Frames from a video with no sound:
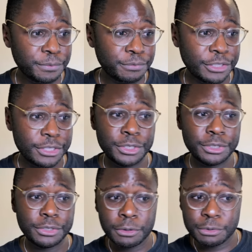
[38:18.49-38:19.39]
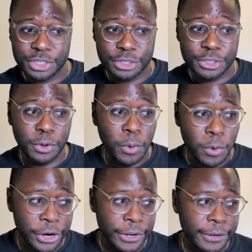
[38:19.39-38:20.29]
Right? You can do your own research,
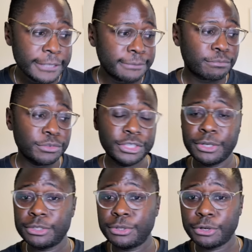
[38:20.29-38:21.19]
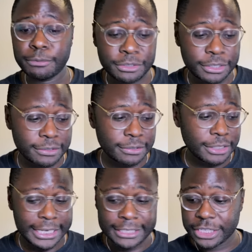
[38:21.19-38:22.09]
or you can go to Metrics
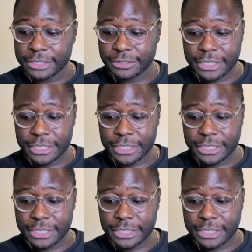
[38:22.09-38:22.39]
and check this